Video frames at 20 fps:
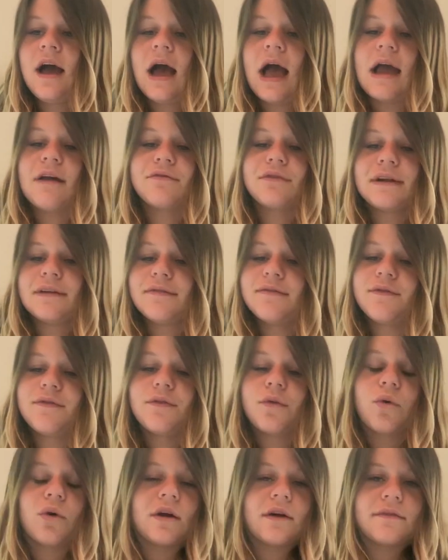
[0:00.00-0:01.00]
every
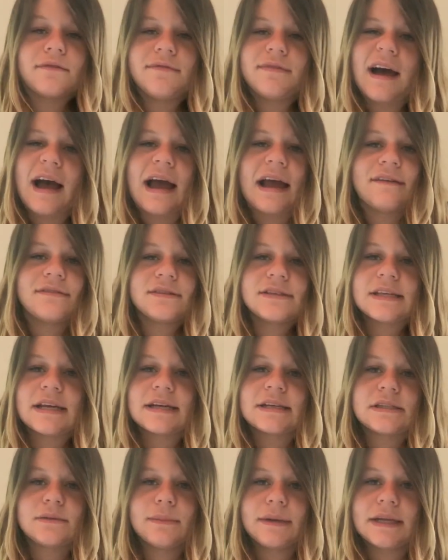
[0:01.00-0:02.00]
4, 5,
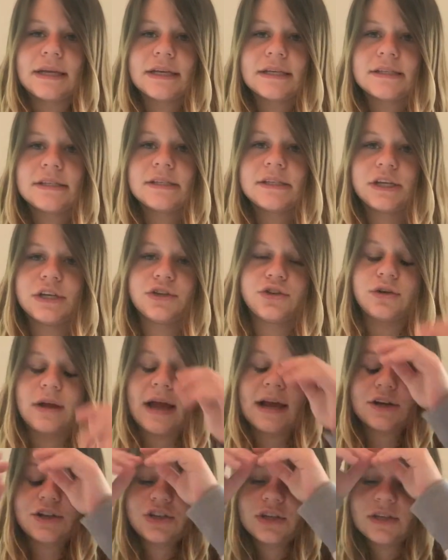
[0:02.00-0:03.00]
6 minutes,
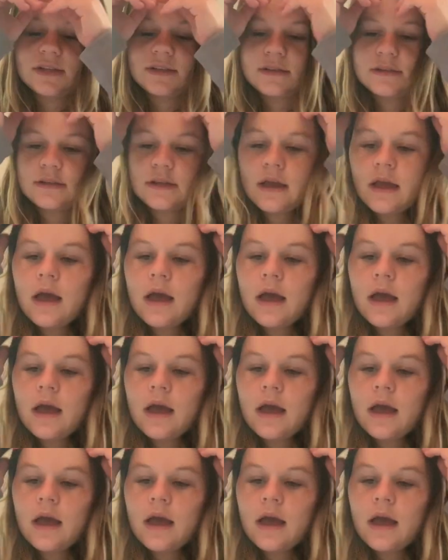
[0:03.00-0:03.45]
contractions.